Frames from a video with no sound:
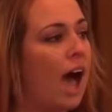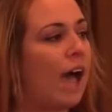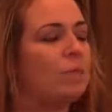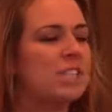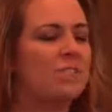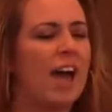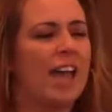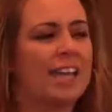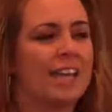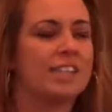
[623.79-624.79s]
I was
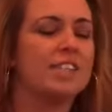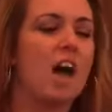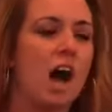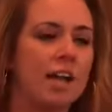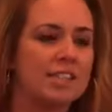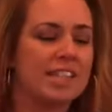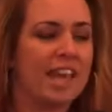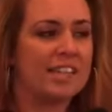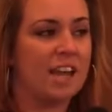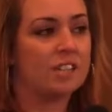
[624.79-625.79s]
finding tons
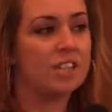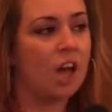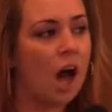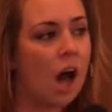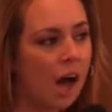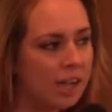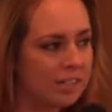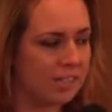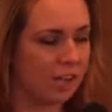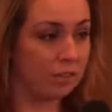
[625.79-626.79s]
and
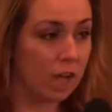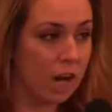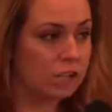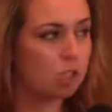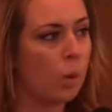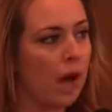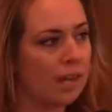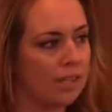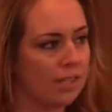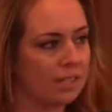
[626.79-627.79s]
tons of large
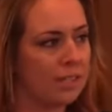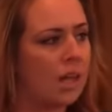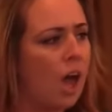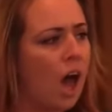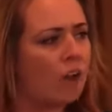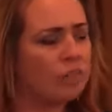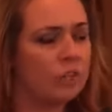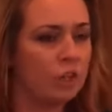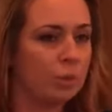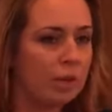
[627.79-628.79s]
quantities of
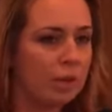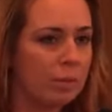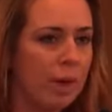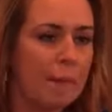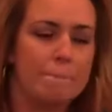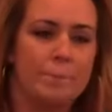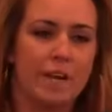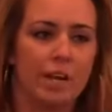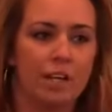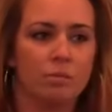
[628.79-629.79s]
aluminum,
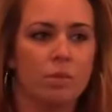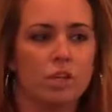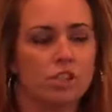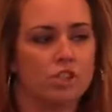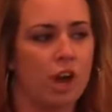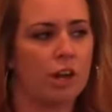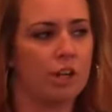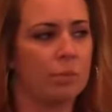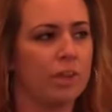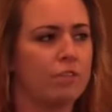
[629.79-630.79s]
barium,
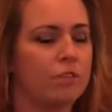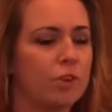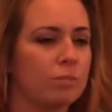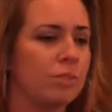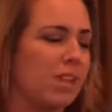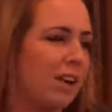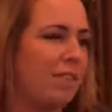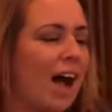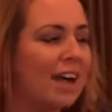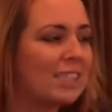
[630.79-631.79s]
strontium in the forms of
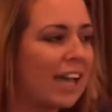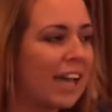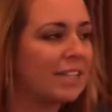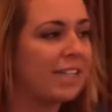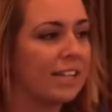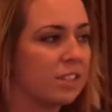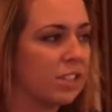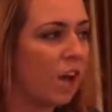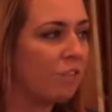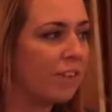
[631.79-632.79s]
oxides and
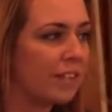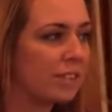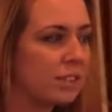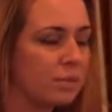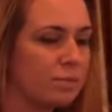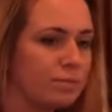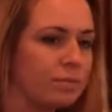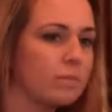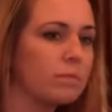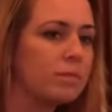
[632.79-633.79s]
sulfates.
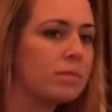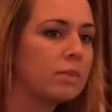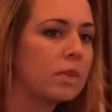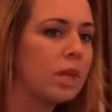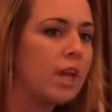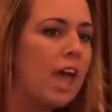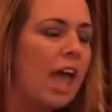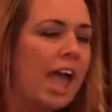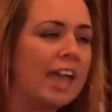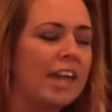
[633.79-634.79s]

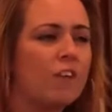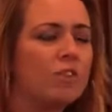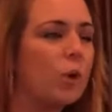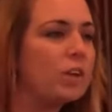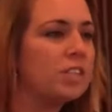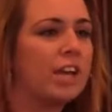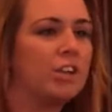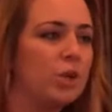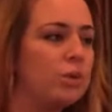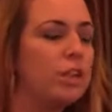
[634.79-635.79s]
And of course I
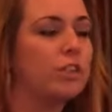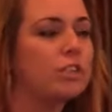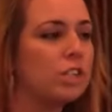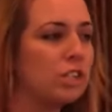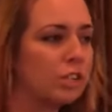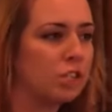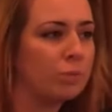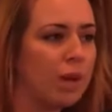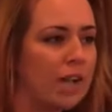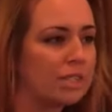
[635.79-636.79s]
knew that there's industrial
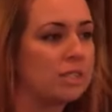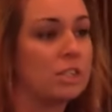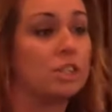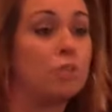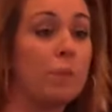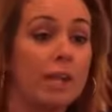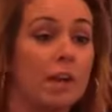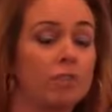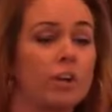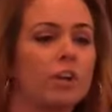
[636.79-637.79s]
processes you may
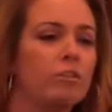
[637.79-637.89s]
not have heard